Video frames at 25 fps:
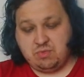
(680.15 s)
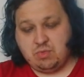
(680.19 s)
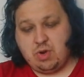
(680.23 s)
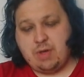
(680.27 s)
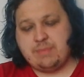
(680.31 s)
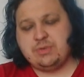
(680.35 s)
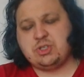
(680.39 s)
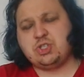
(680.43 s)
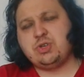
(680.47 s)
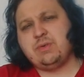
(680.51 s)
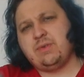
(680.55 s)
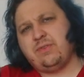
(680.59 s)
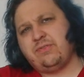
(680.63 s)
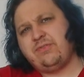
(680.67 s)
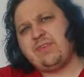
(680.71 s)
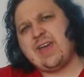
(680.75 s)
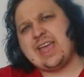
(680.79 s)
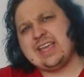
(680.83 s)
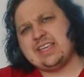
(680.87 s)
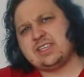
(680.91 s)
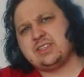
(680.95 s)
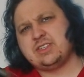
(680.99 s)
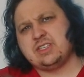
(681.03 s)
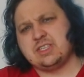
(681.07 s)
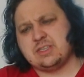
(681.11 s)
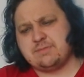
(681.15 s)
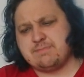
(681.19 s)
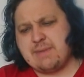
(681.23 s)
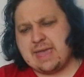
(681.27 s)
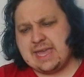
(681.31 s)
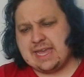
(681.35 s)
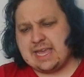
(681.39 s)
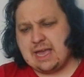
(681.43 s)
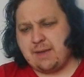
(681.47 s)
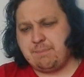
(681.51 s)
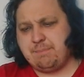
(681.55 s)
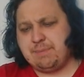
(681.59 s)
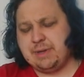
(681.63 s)
Well, I'm assuming face because it's
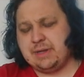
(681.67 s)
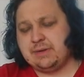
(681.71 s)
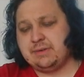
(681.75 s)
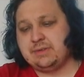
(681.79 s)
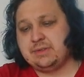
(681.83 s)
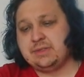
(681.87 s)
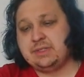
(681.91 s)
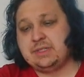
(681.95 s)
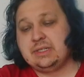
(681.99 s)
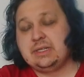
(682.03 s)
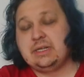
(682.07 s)
makeup, but